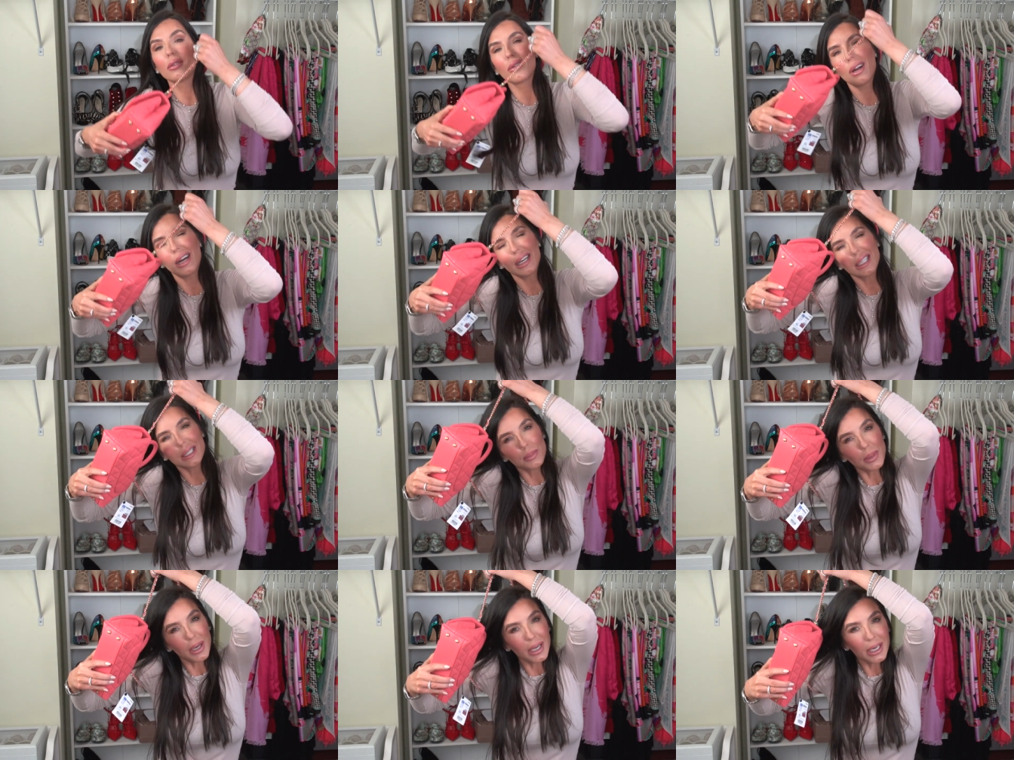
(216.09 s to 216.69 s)

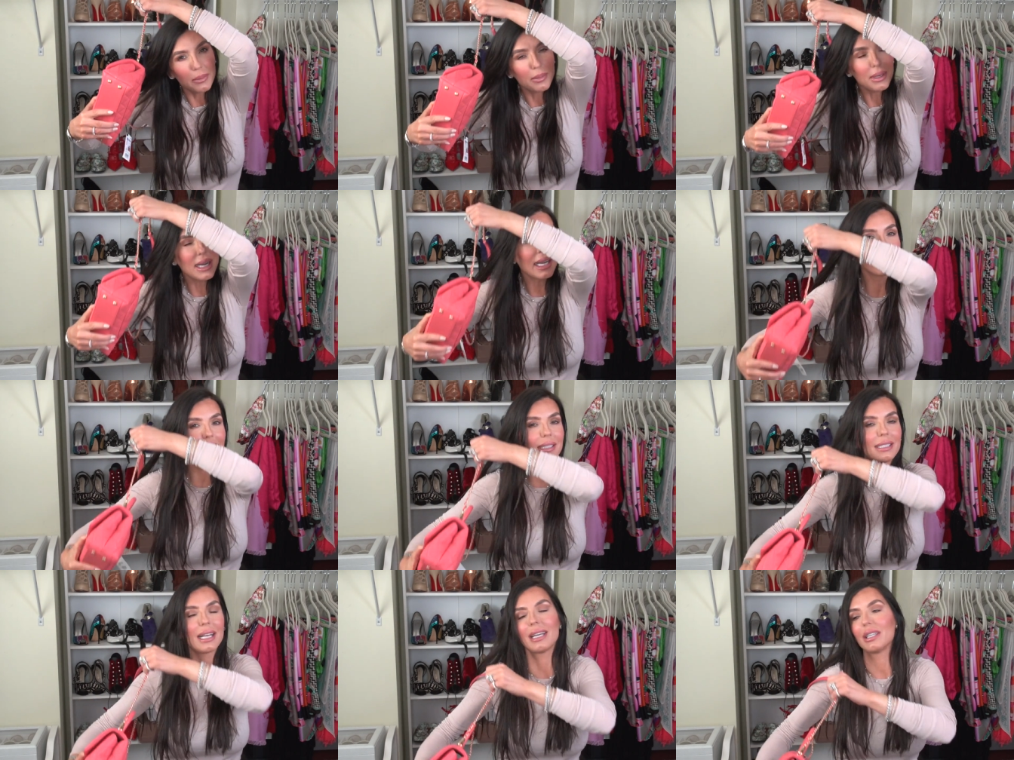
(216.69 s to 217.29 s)
crossbody
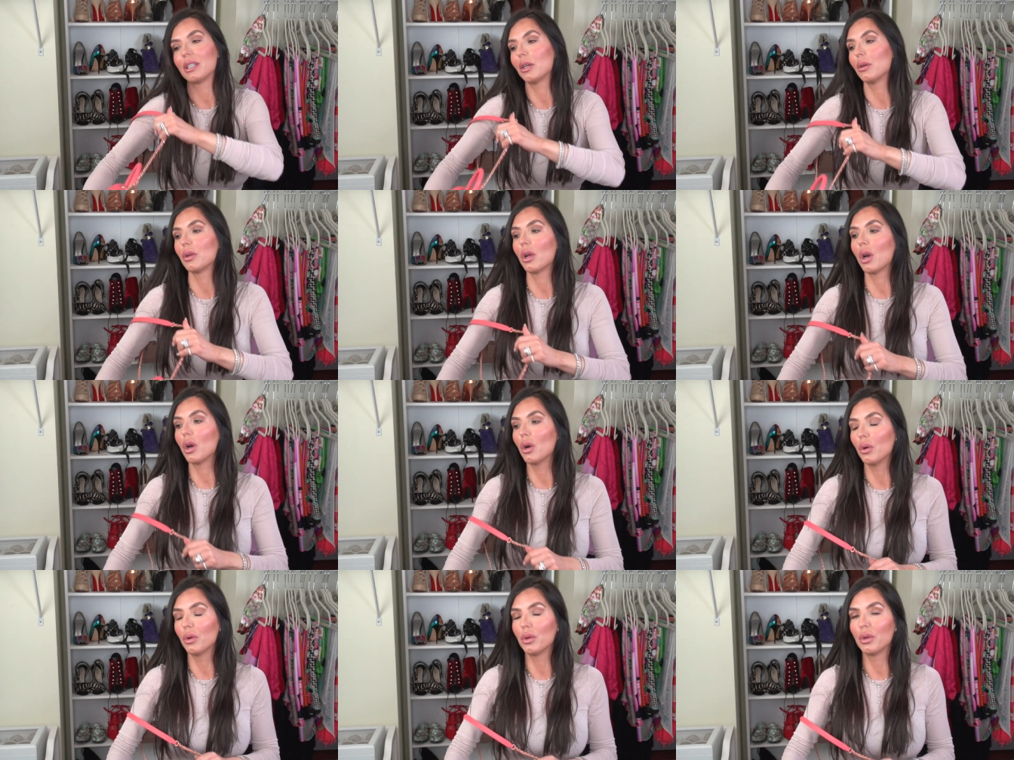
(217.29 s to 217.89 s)
bags. I don't
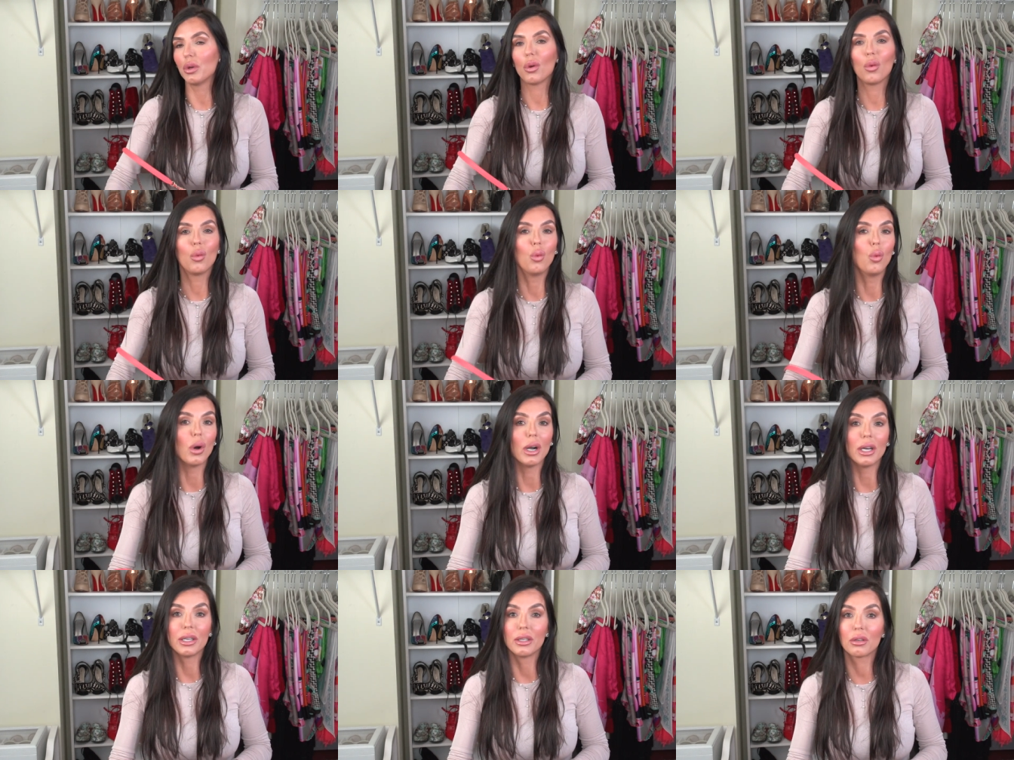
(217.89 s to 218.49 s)
own
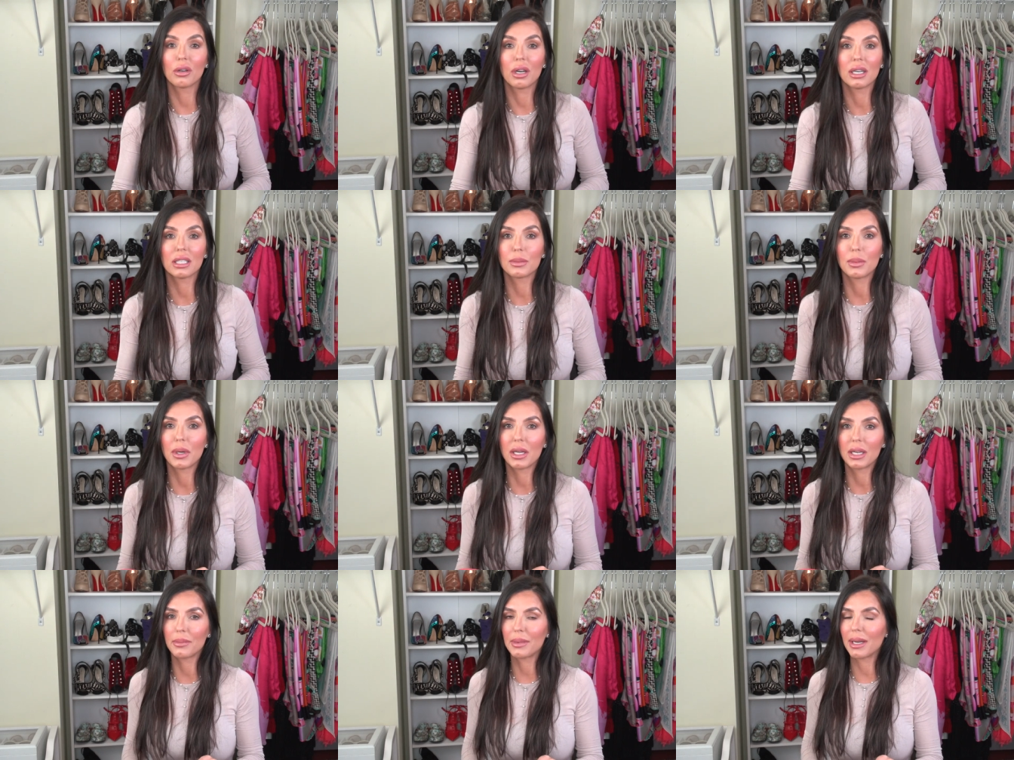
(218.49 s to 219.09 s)
one
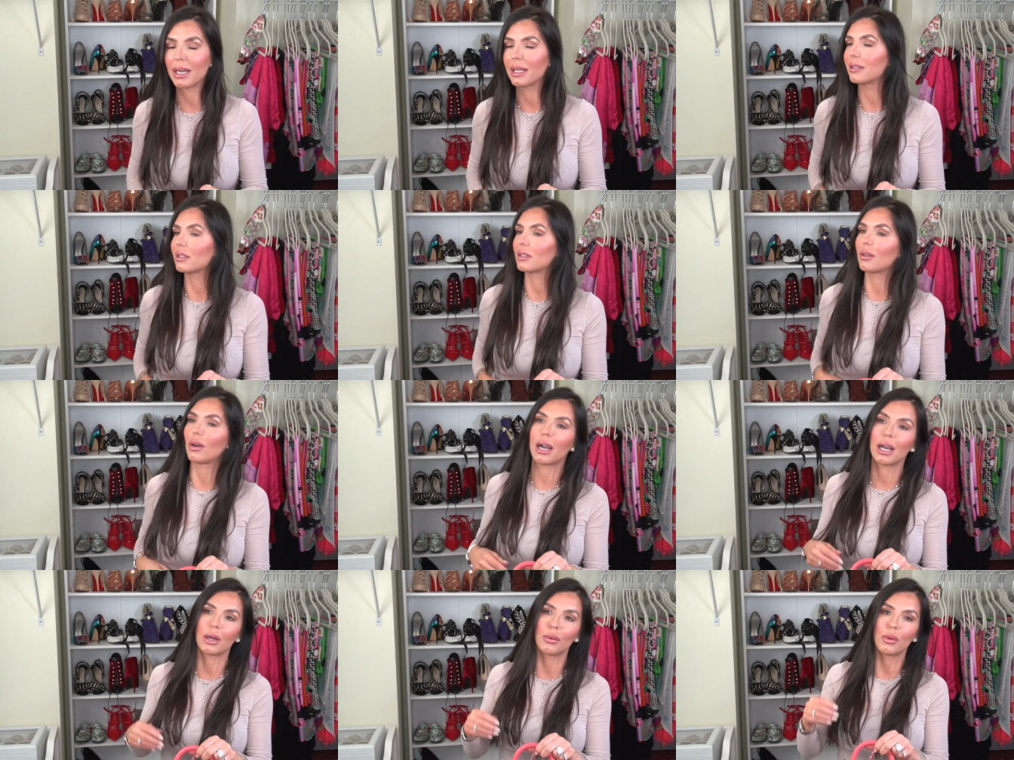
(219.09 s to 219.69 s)
crossbody bag,
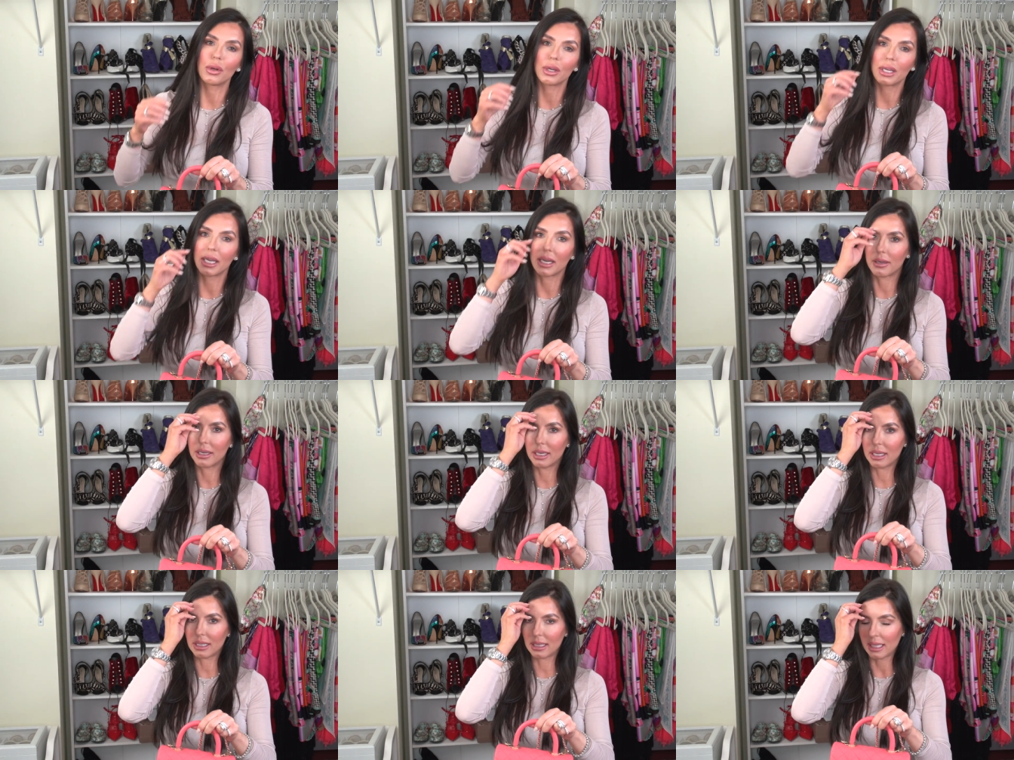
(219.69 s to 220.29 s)
so I won't
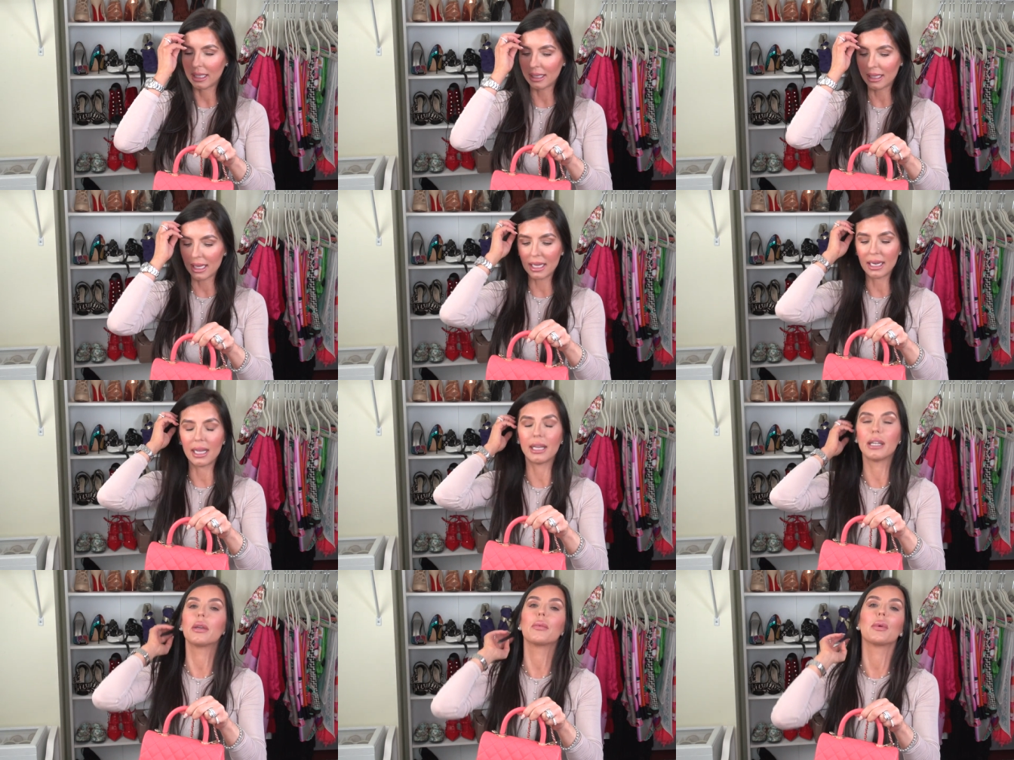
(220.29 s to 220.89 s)
carry it like
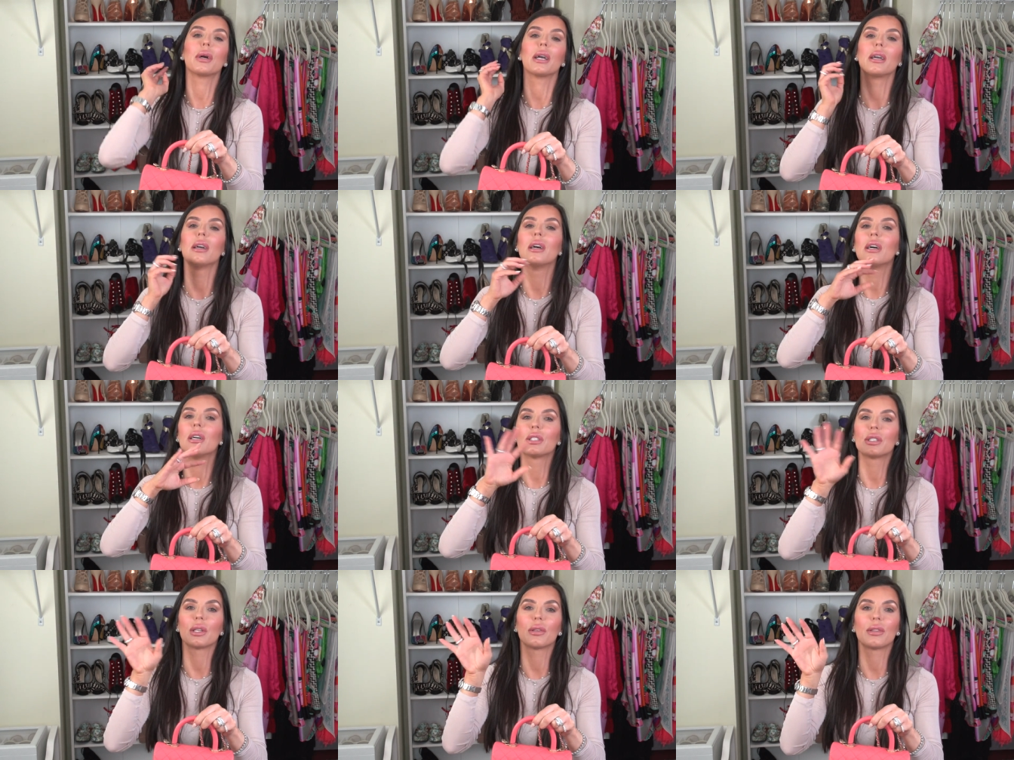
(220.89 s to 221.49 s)
that anyway,
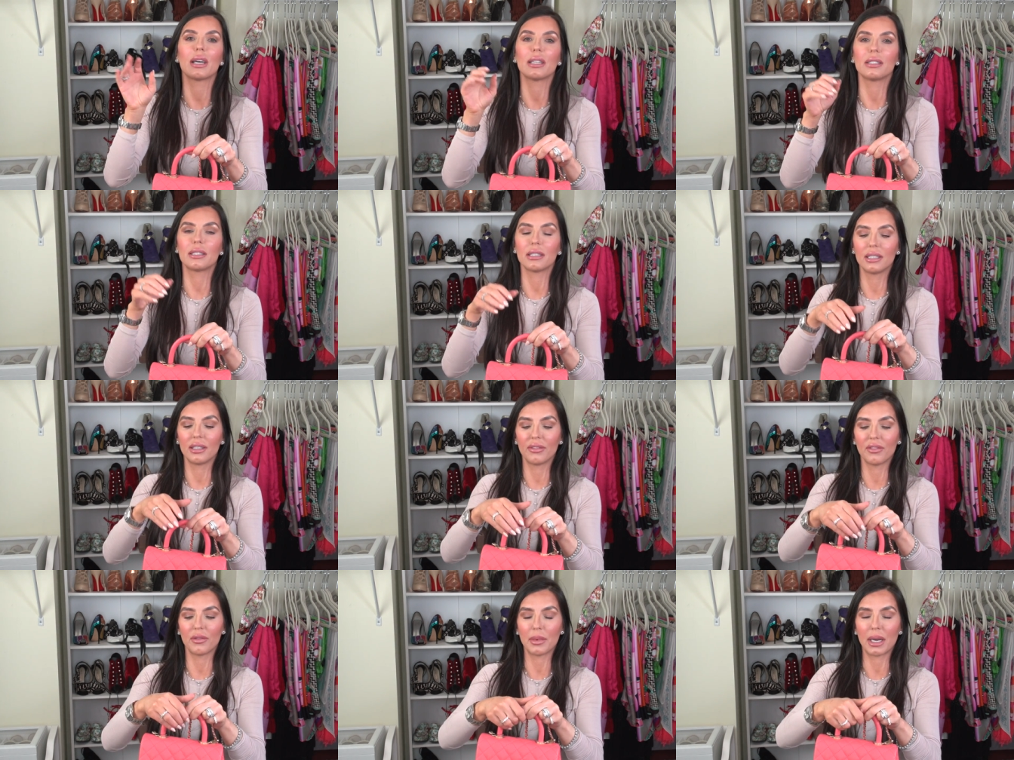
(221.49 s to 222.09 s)
so that
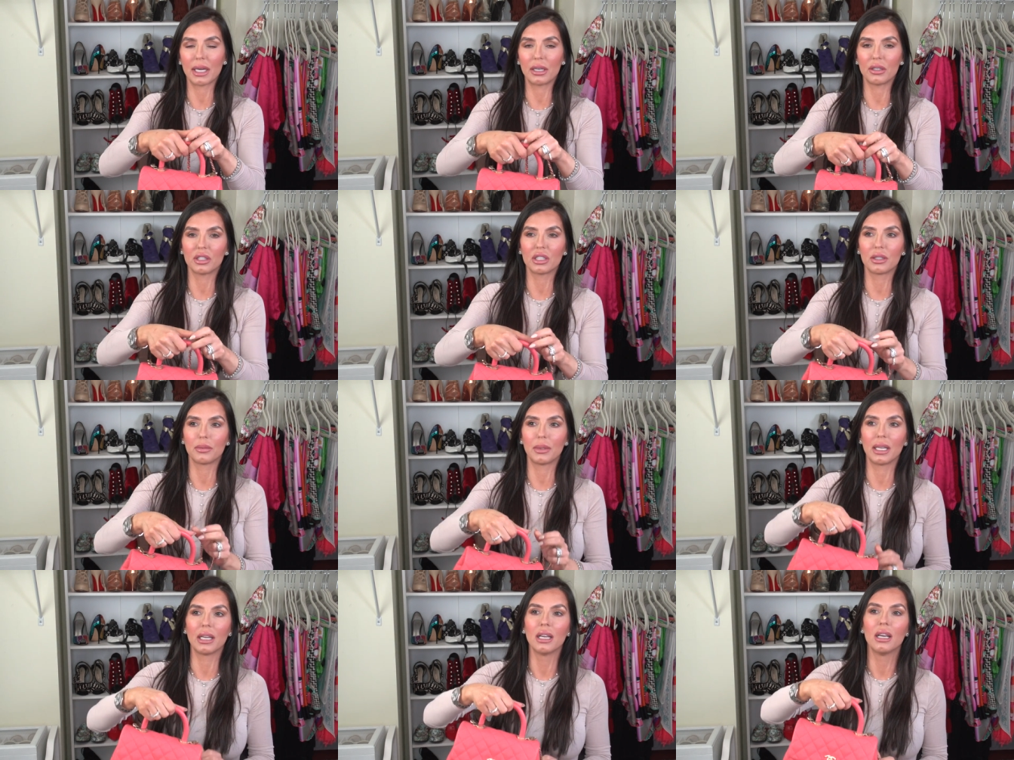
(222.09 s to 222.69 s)
didn't even matter
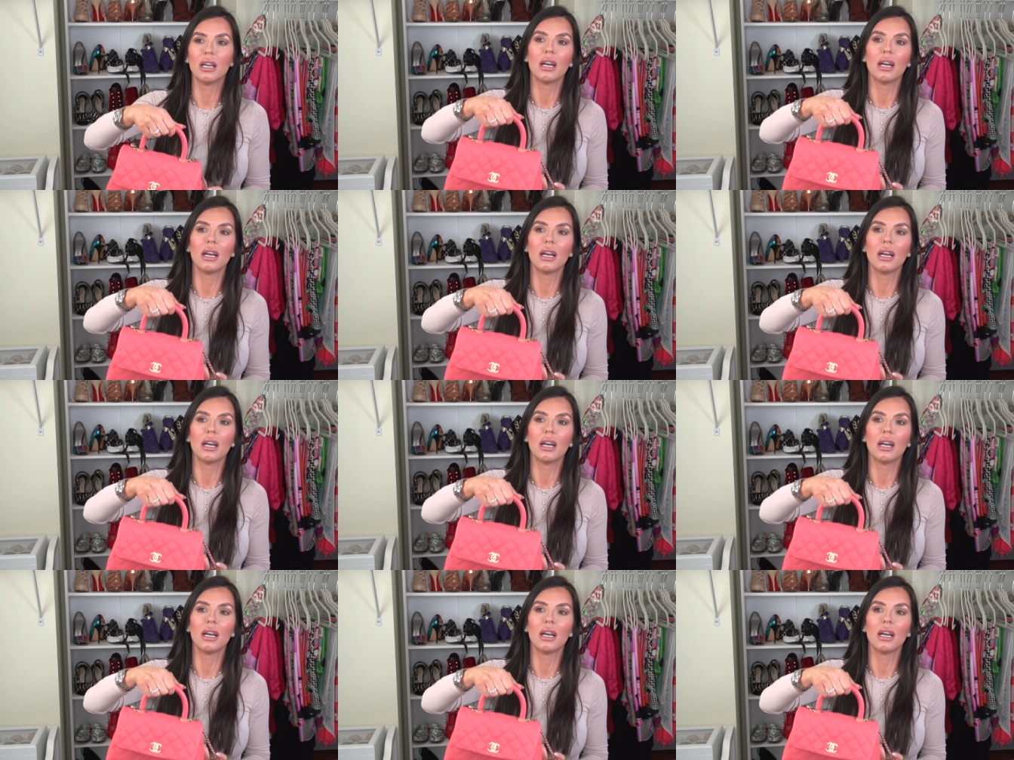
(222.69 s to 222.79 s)
to me.